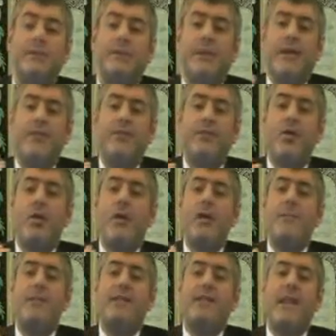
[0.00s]
There's no
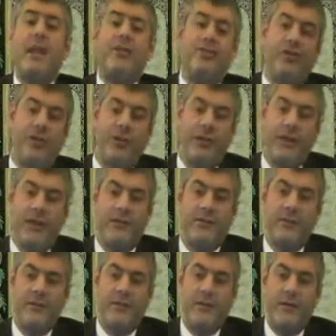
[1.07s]
limitation in it.